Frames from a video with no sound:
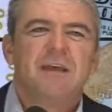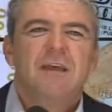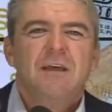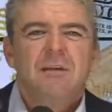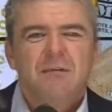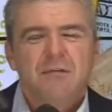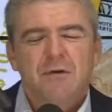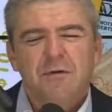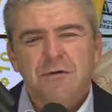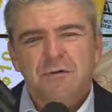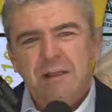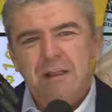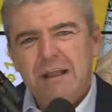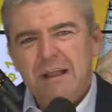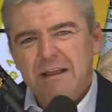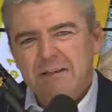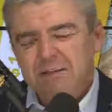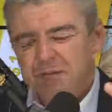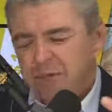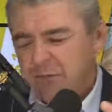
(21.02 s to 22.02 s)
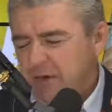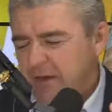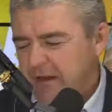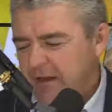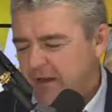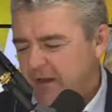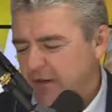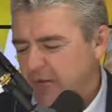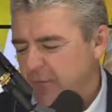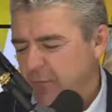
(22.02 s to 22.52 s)
So, in the last 3
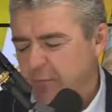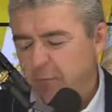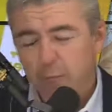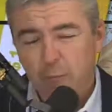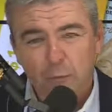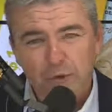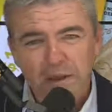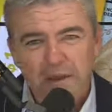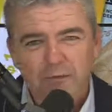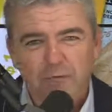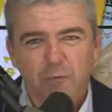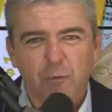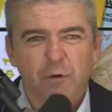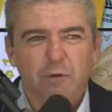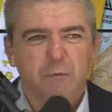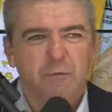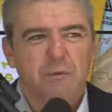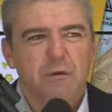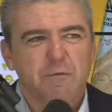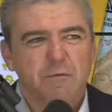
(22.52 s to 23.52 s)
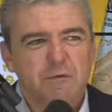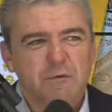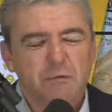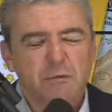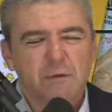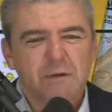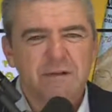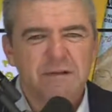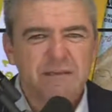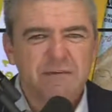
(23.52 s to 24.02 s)
years, we have worked with over
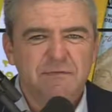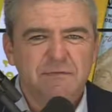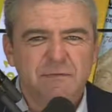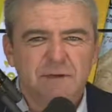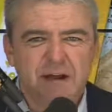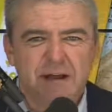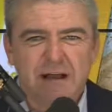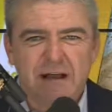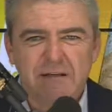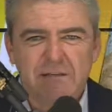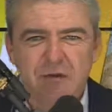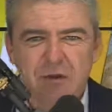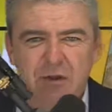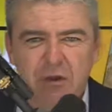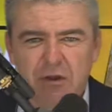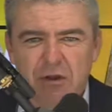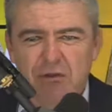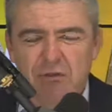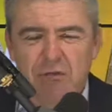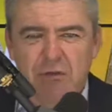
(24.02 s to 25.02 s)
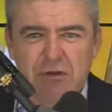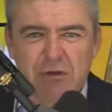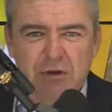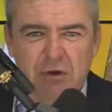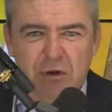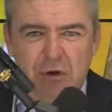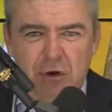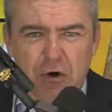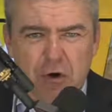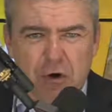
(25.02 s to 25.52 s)
2,500
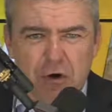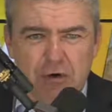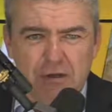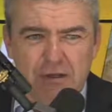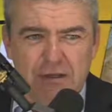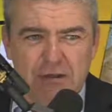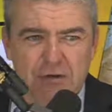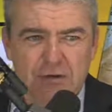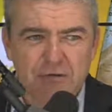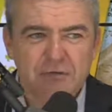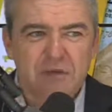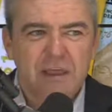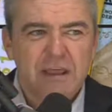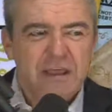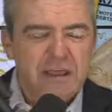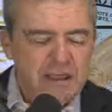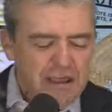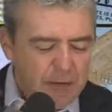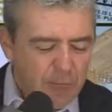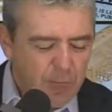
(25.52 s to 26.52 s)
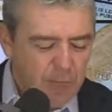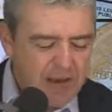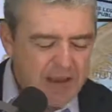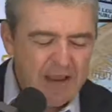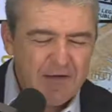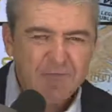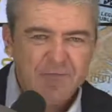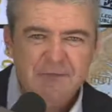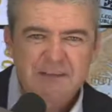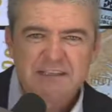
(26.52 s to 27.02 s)
car dealers. We
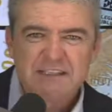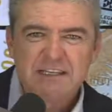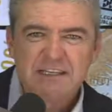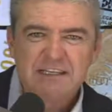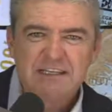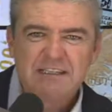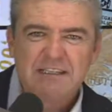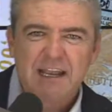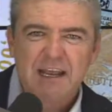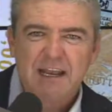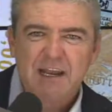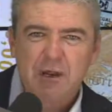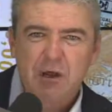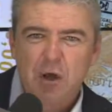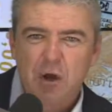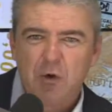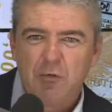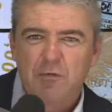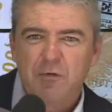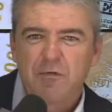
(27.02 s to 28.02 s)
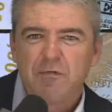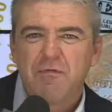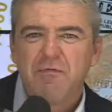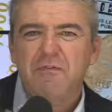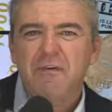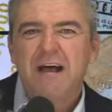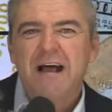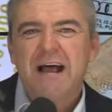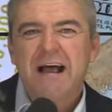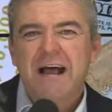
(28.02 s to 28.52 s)
have facilitated over
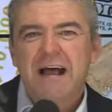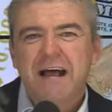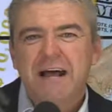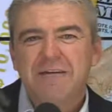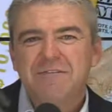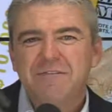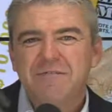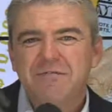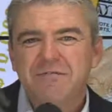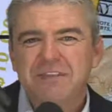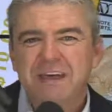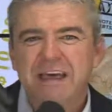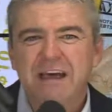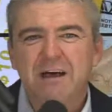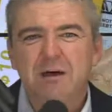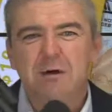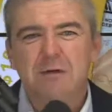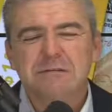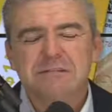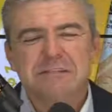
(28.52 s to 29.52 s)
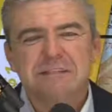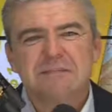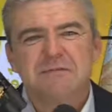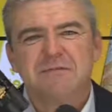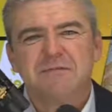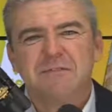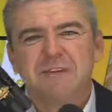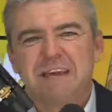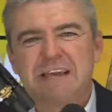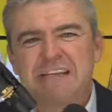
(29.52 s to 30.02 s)
5,000
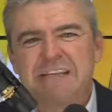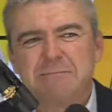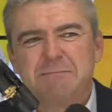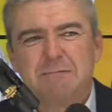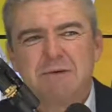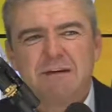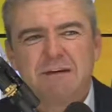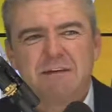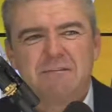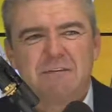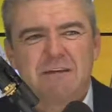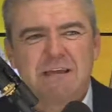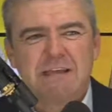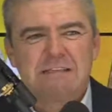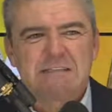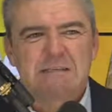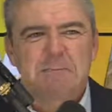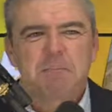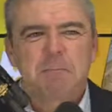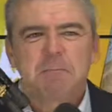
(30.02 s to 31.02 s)
Facebook events.